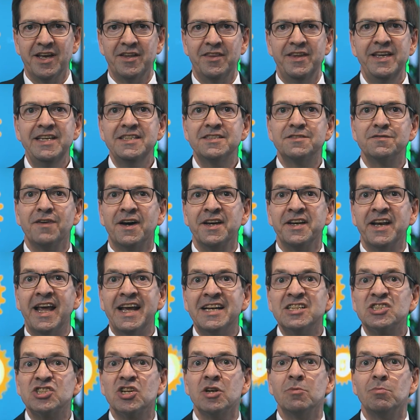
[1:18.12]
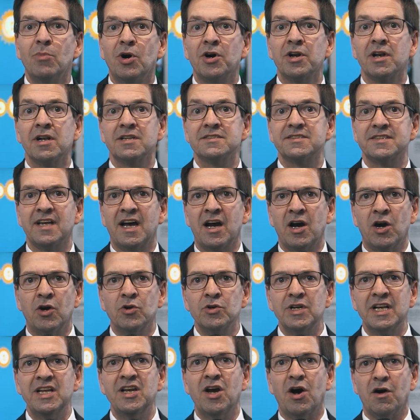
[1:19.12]
These financial models are
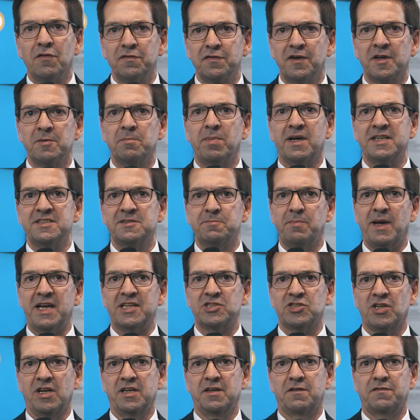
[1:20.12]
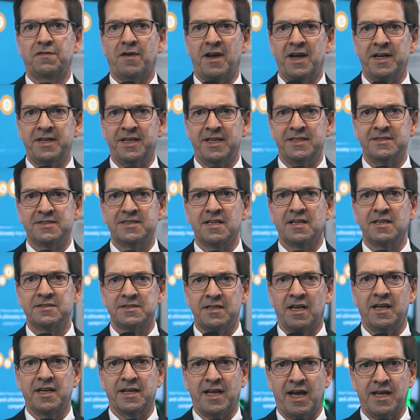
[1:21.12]
only offered by specialist
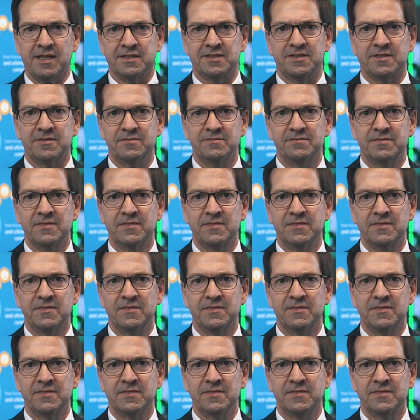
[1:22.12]
financiers like us